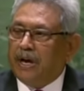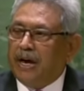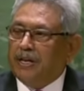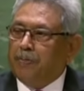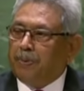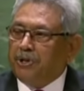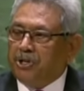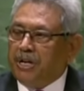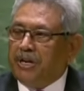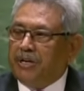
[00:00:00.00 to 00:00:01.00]
I
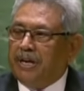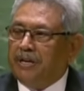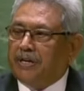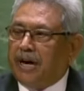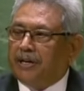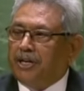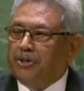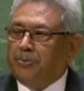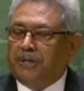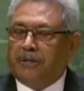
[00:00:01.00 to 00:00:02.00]
appreciate the
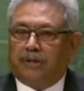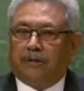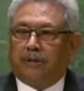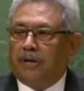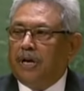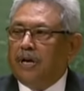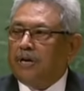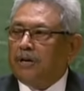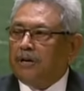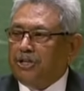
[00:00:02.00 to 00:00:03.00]
encouragement
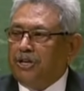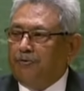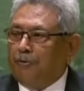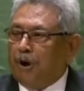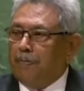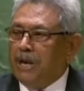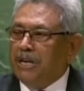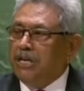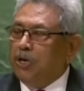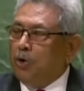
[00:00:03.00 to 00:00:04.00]
received from
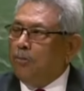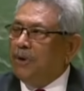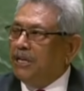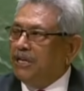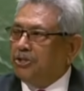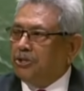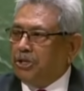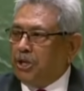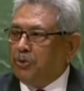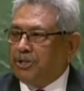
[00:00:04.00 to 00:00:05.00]
many global
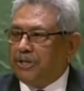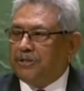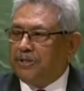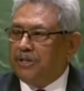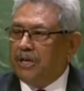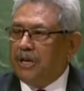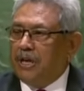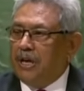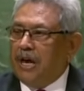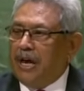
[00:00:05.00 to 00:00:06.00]
institutions
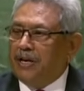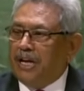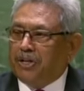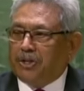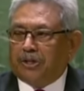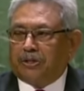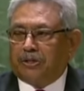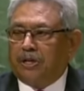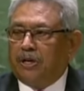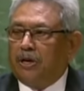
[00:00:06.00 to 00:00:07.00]
and
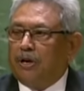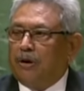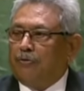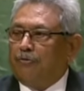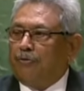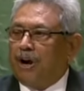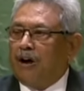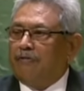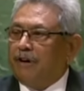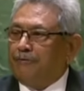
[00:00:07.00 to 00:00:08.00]
nations for
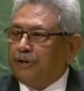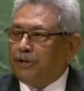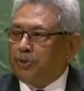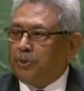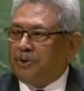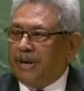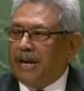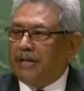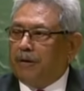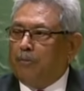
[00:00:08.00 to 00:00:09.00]
our efforts to
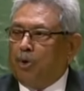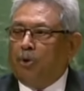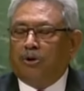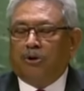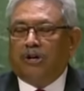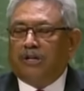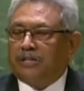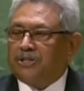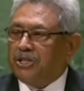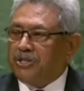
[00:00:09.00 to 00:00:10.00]
create a more
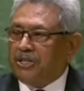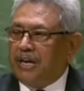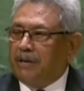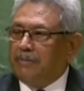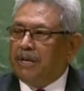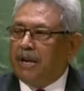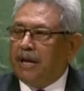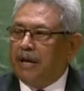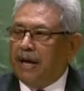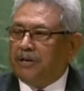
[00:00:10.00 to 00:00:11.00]
sustainable
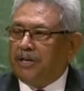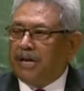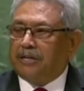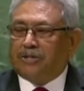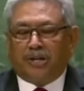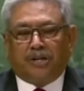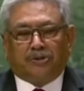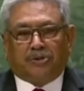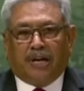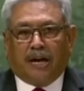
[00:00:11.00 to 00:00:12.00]
agriculture in
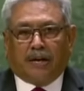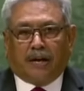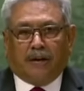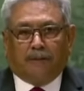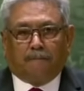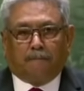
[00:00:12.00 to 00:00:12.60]
Sri Lanka.